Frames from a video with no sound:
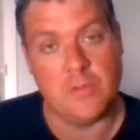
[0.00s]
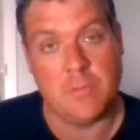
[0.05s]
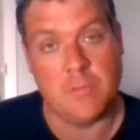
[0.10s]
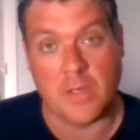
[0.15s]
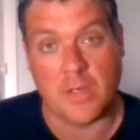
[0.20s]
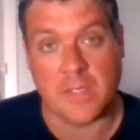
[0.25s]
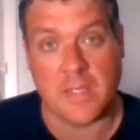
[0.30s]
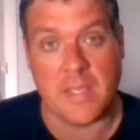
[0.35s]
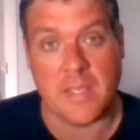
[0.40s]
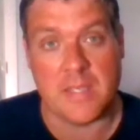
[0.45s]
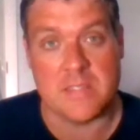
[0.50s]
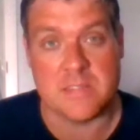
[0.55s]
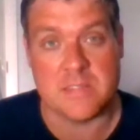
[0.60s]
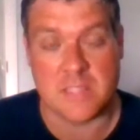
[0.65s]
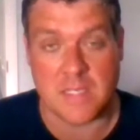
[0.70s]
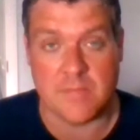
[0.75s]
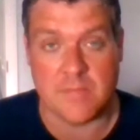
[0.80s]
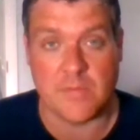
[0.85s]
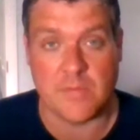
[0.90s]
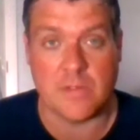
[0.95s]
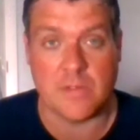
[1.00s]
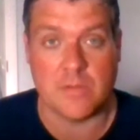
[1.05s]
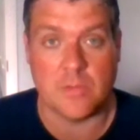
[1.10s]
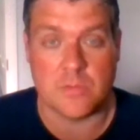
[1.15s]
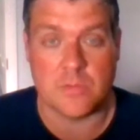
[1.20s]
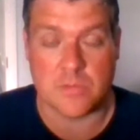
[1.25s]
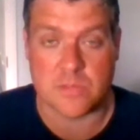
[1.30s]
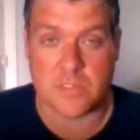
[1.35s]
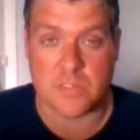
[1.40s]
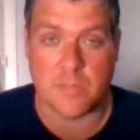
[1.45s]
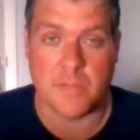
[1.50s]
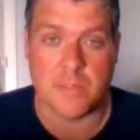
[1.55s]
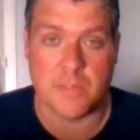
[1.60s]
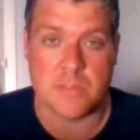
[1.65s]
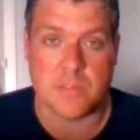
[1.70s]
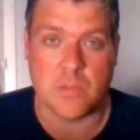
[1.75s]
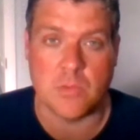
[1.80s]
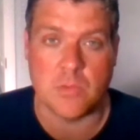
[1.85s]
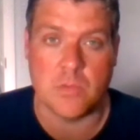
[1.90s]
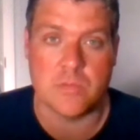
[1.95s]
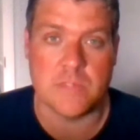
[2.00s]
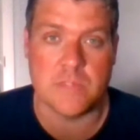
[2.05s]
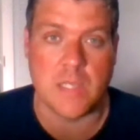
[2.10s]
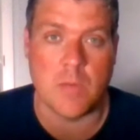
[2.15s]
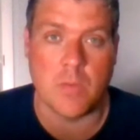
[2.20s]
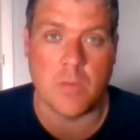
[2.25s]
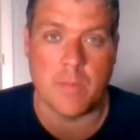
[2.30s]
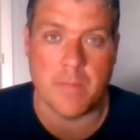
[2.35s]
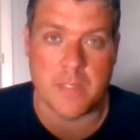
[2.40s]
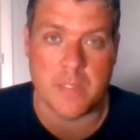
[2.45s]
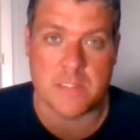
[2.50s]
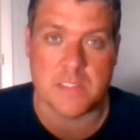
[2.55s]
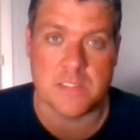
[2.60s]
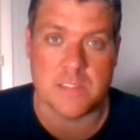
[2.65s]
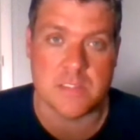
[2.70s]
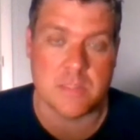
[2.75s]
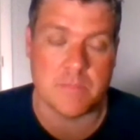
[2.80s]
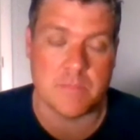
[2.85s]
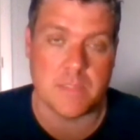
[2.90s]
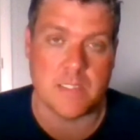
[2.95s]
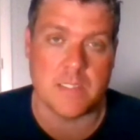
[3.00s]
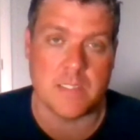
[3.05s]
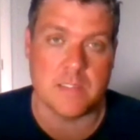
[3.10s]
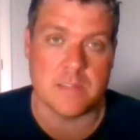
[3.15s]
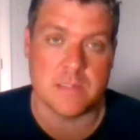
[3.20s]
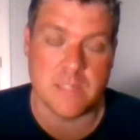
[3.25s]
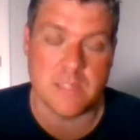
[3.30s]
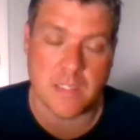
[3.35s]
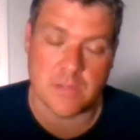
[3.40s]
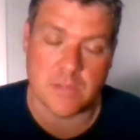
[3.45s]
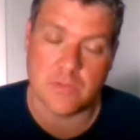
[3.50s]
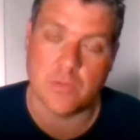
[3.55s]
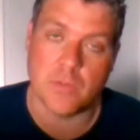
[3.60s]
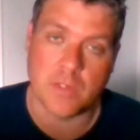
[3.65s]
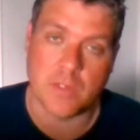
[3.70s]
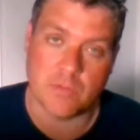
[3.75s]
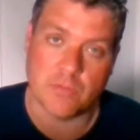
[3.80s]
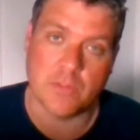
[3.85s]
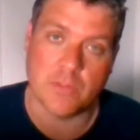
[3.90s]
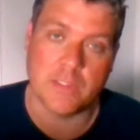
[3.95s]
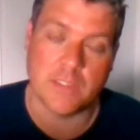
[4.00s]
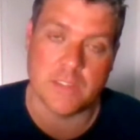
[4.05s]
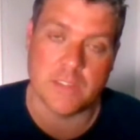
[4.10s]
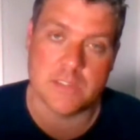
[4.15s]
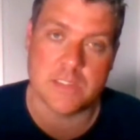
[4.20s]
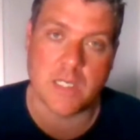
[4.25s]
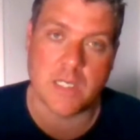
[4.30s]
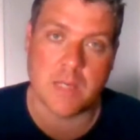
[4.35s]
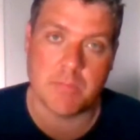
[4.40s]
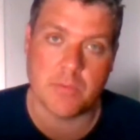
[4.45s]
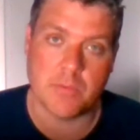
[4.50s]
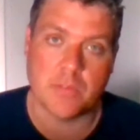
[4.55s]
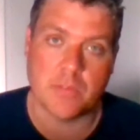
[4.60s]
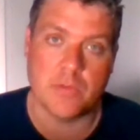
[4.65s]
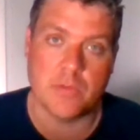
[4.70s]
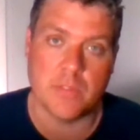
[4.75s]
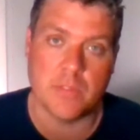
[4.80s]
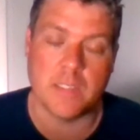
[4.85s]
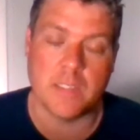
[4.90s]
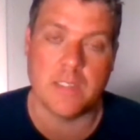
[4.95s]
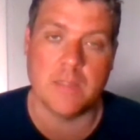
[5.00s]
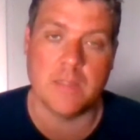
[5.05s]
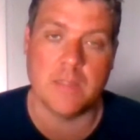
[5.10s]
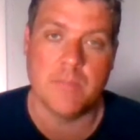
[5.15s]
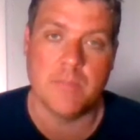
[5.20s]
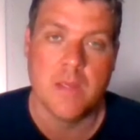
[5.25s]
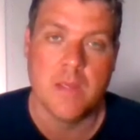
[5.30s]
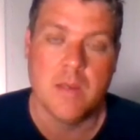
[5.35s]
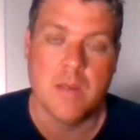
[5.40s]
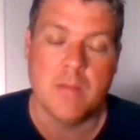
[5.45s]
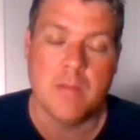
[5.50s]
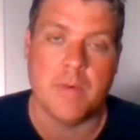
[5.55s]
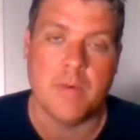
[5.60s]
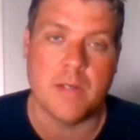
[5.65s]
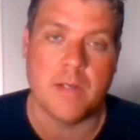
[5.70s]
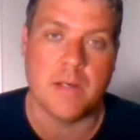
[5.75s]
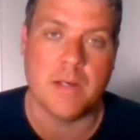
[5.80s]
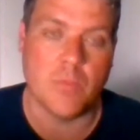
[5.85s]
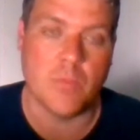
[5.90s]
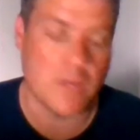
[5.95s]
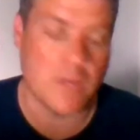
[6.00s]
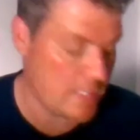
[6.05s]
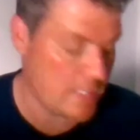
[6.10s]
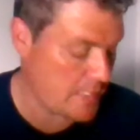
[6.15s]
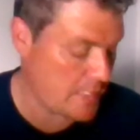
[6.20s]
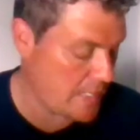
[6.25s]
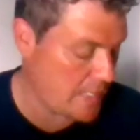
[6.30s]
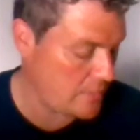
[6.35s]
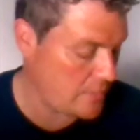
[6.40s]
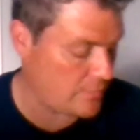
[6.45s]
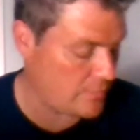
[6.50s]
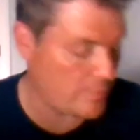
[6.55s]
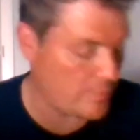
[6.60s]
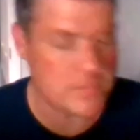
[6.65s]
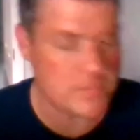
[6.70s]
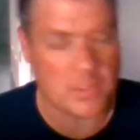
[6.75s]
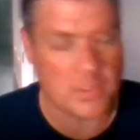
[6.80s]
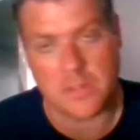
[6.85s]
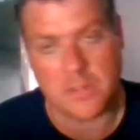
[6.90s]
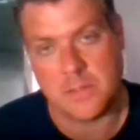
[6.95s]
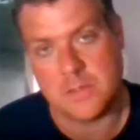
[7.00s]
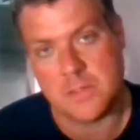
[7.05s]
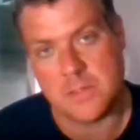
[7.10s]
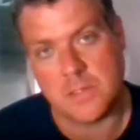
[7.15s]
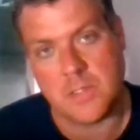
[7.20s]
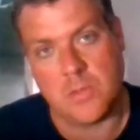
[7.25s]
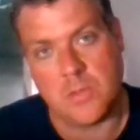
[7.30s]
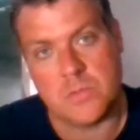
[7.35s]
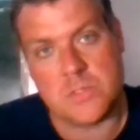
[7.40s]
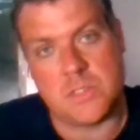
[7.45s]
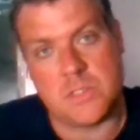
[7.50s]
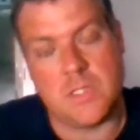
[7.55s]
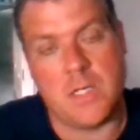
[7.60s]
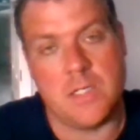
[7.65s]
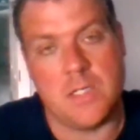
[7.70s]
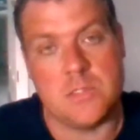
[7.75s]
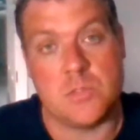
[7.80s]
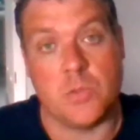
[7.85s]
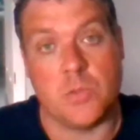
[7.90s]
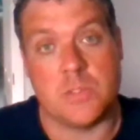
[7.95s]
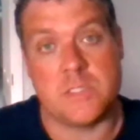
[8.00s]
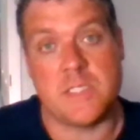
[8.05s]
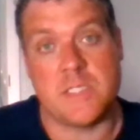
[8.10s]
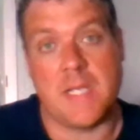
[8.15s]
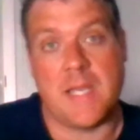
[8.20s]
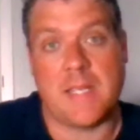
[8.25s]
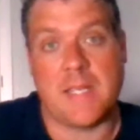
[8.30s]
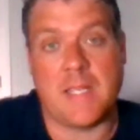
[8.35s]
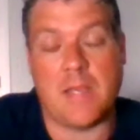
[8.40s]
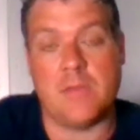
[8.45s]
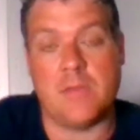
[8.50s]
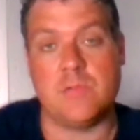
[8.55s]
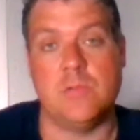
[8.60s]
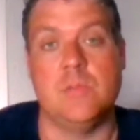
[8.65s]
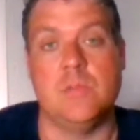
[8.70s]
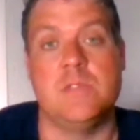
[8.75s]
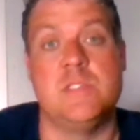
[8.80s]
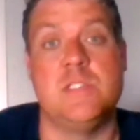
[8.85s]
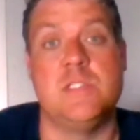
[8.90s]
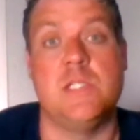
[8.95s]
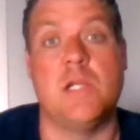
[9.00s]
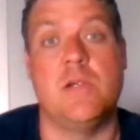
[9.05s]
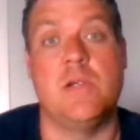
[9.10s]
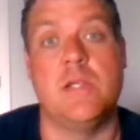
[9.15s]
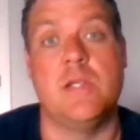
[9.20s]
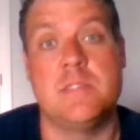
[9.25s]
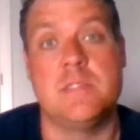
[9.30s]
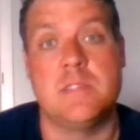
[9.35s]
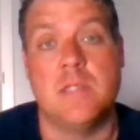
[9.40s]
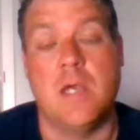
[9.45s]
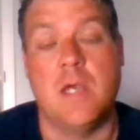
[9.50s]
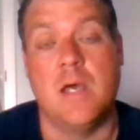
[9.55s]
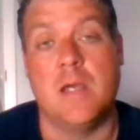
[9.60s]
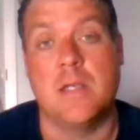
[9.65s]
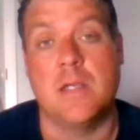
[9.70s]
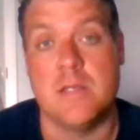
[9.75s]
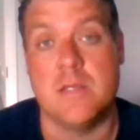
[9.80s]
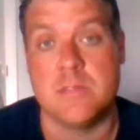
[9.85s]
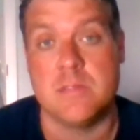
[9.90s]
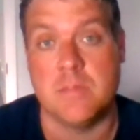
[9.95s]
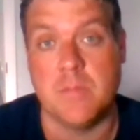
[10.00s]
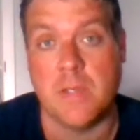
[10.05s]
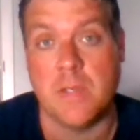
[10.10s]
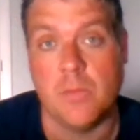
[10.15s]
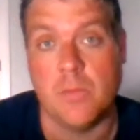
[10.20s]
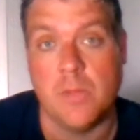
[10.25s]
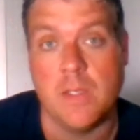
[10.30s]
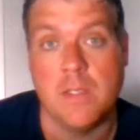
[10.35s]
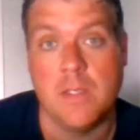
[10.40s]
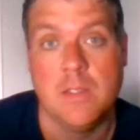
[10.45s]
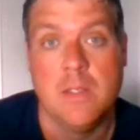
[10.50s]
Marquette, Xavier, those are some of the schools that were mentioned to me as they're doing a really good job recruiting him. But uh, what I gathered from talking to Coach uh, George Stackhouse, who is Jerry's uh, cousin, by the way,